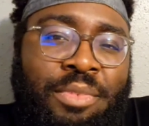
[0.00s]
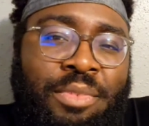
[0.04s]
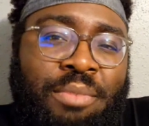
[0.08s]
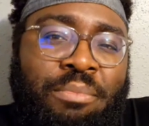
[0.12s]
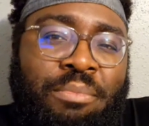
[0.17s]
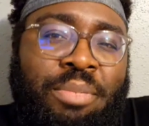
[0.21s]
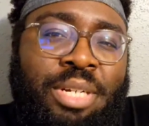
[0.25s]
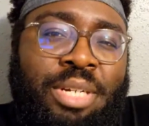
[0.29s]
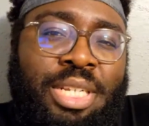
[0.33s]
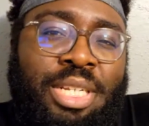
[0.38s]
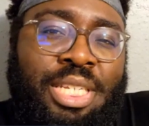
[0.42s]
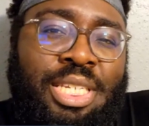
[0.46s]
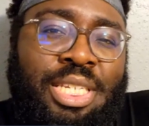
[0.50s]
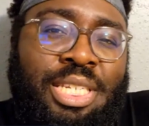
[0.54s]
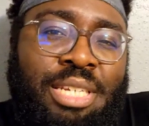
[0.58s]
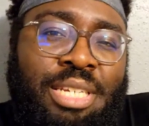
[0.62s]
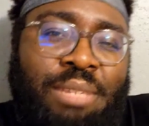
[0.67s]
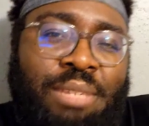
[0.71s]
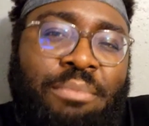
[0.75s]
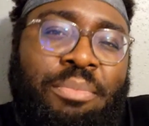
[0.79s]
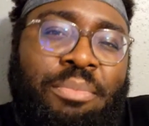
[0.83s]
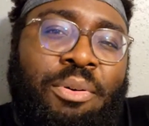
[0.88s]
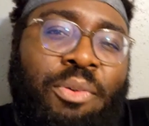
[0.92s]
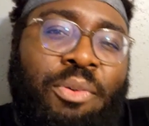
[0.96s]
but at
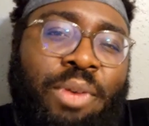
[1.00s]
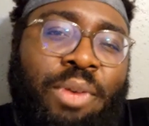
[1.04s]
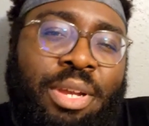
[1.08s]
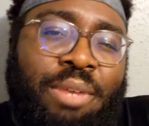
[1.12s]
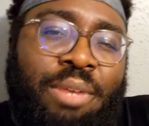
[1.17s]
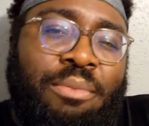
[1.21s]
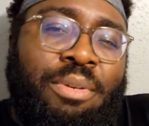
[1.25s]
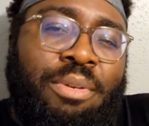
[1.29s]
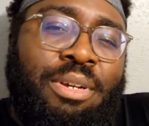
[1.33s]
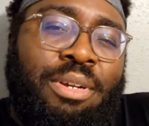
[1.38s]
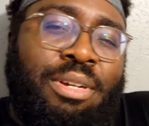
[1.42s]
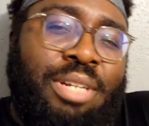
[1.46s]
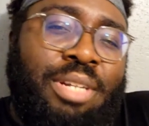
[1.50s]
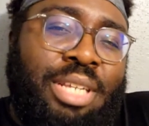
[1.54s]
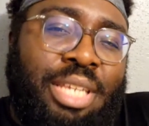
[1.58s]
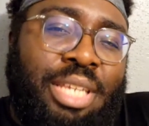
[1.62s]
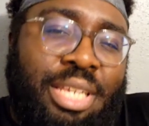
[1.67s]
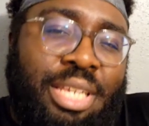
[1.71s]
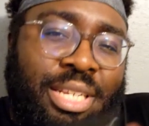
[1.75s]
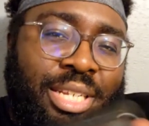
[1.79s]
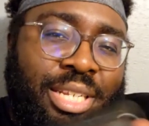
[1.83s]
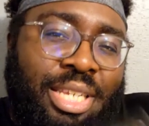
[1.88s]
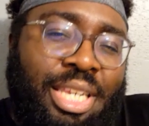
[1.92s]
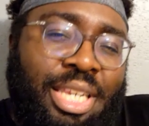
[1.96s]
some point we're going to
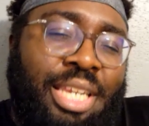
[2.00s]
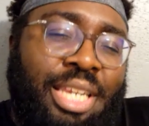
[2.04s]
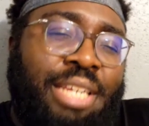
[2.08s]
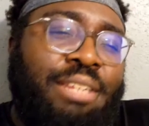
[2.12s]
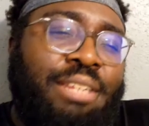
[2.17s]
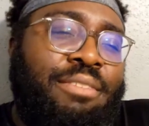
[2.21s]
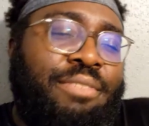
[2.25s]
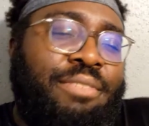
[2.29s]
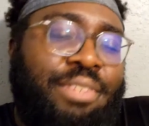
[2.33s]
get Nikita